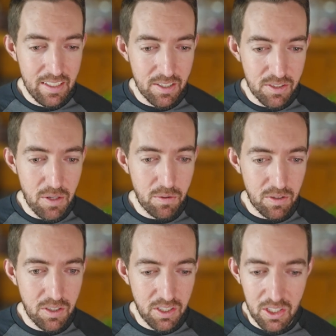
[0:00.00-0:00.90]
There's no
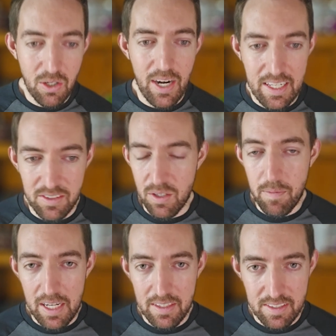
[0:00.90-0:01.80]
clear answer
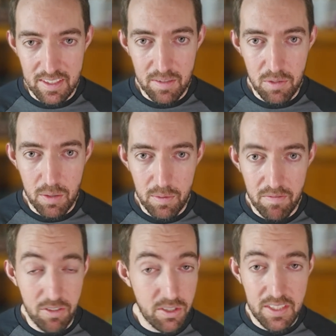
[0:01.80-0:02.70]
about this at the
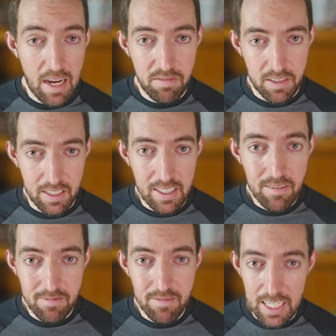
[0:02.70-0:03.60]
moment. Philosophically,
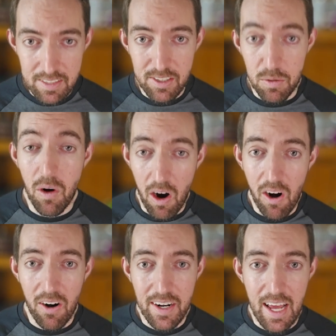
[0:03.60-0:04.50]
yes, you
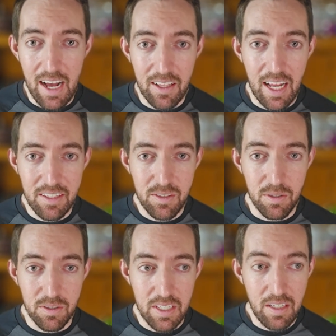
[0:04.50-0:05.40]
are an ally to
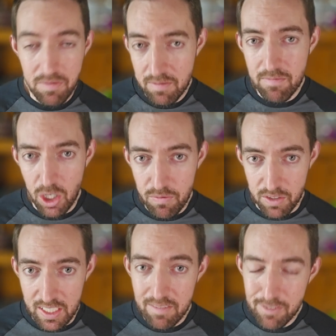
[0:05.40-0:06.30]
yourself.
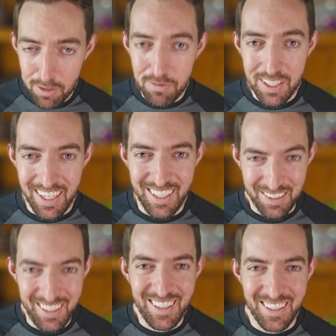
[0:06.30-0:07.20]
Hopefully
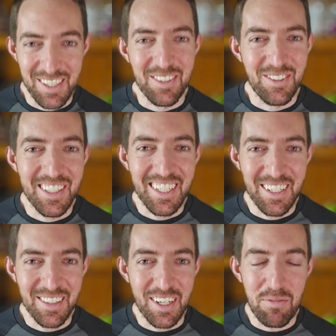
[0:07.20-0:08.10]
you're treating
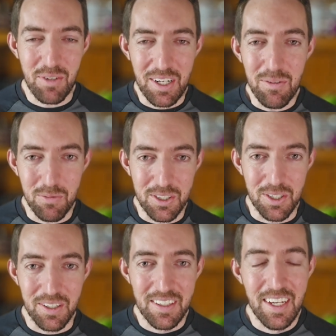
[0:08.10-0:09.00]
yourself well and
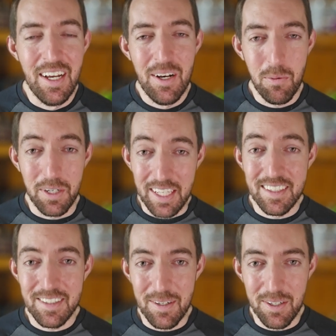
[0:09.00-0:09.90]
would
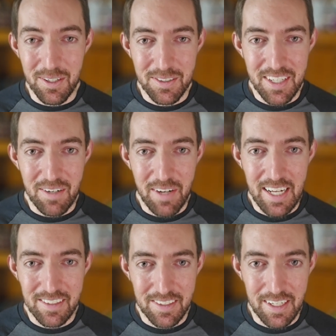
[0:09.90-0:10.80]
consider yourself
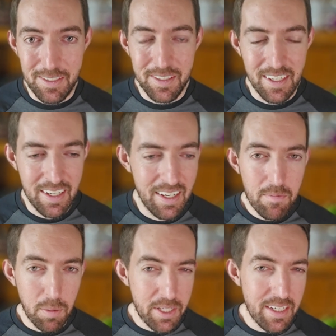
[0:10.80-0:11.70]
as such.
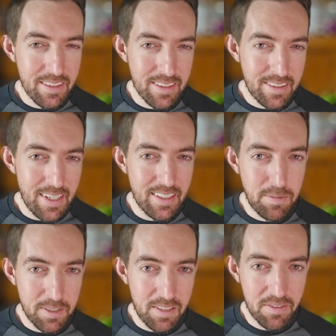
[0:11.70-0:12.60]
But because it says
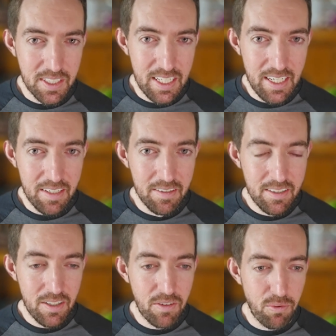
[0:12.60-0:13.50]
specifically
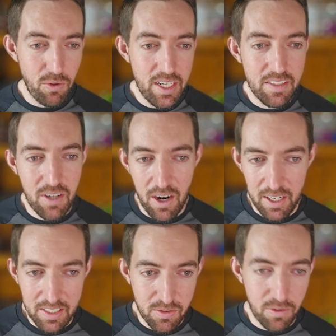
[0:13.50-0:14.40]
3
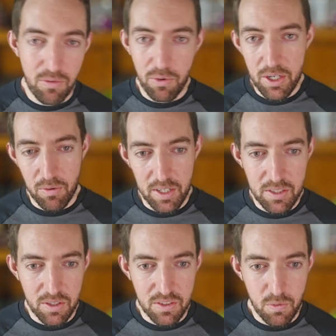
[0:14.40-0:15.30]
targets or 3
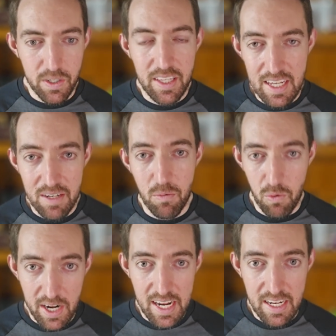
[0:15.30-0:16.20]
creatures within
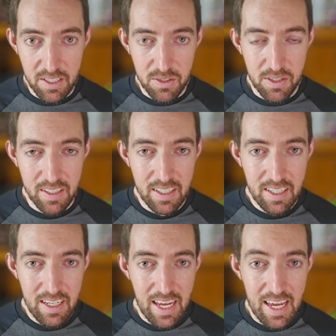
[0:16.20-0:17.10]
range
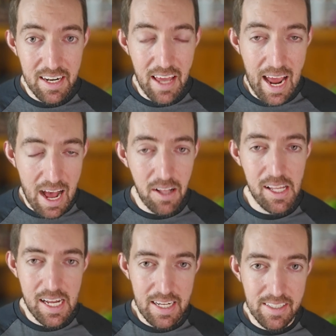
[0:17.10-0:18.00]
and
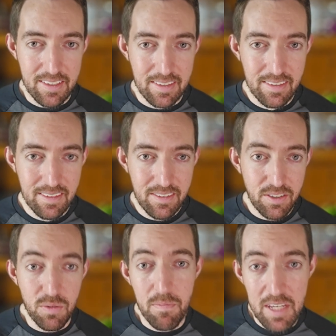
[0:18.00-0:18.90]
allies,
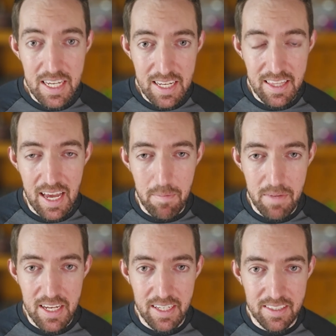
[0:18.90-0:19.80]
to me, that
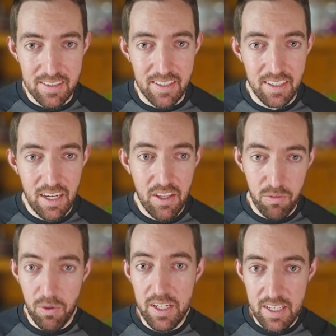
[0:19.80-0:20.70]
means
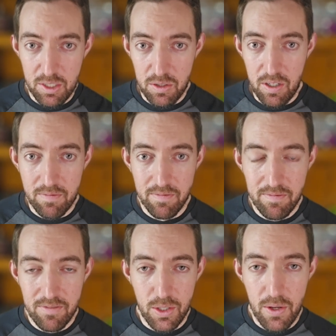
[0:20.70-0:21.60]
3 additional.
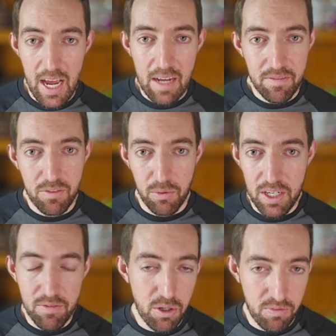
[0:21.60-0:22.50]
So you have
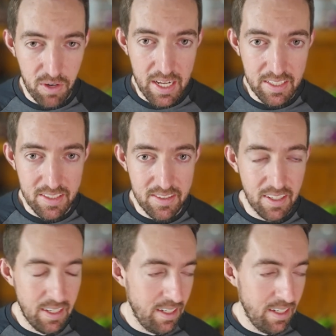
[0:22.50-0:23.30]
3 of your friends,